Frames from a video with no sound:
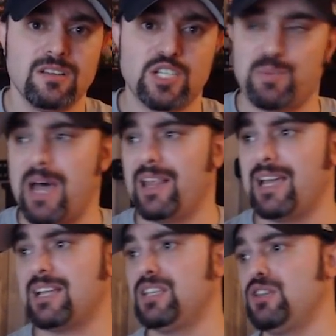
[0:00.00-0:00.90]

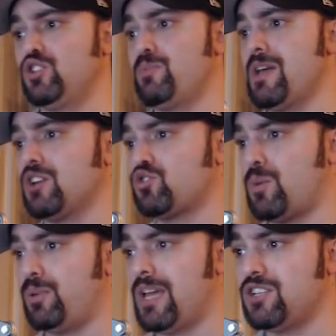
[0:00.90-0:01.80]
Spotlight continues to be on
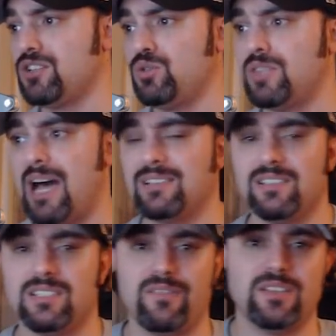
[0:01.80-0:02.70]
Triple H in
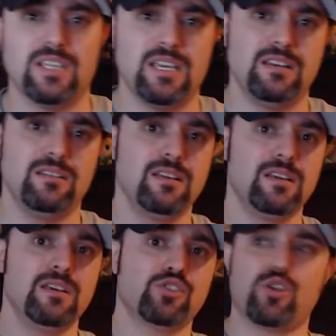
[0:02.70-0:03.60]
2017.
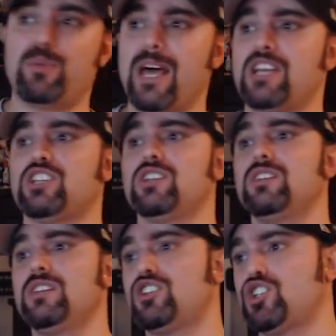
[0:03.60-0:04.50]
Triple H
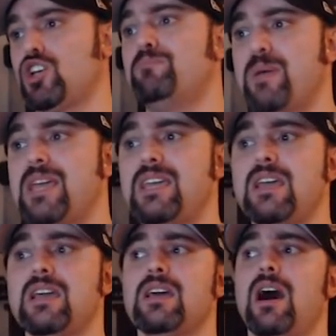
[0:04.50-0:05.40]
should
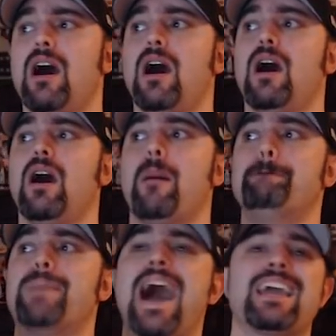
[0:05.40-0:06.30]
be a, a,
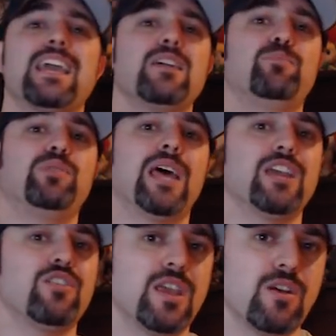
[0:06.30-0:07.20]
a backing
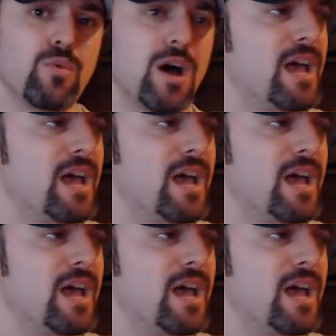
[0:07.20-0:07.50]
player here, while